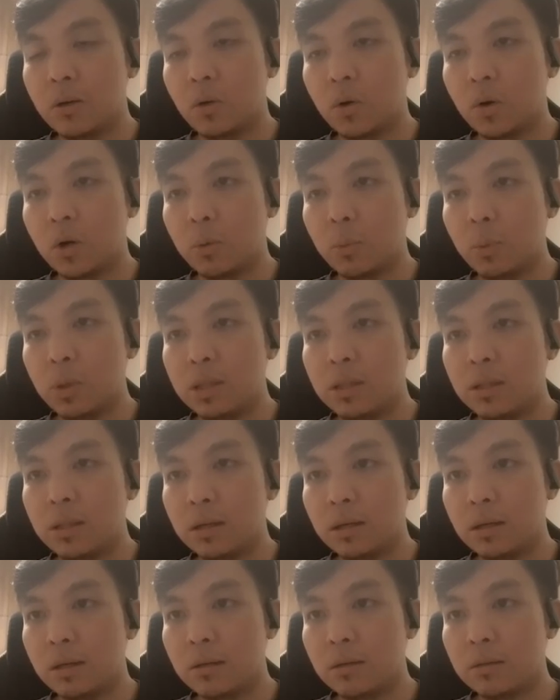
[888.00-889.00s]
or
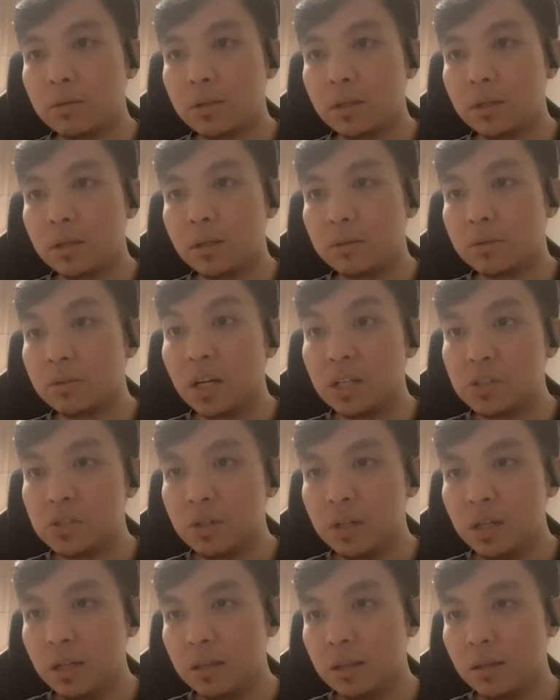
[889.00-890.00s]
with the
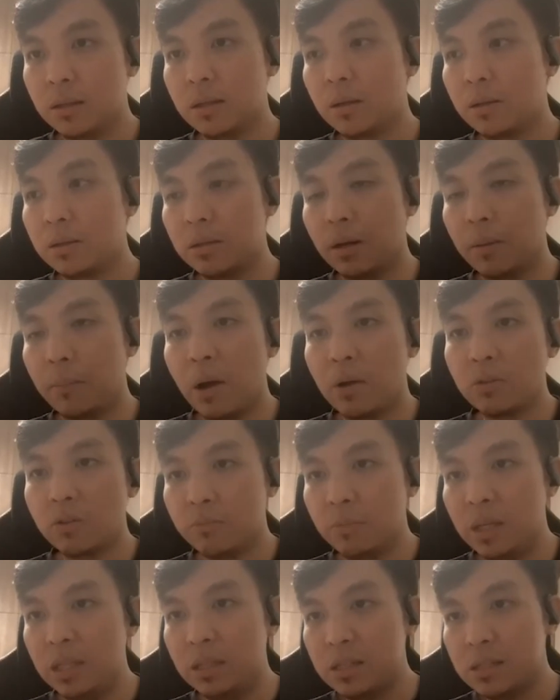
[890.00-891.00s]
treasury, the amount of
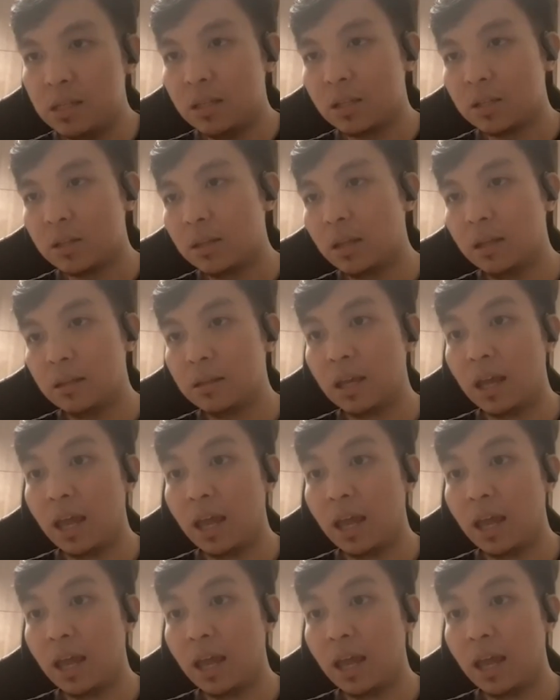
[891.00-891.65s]
BTC that they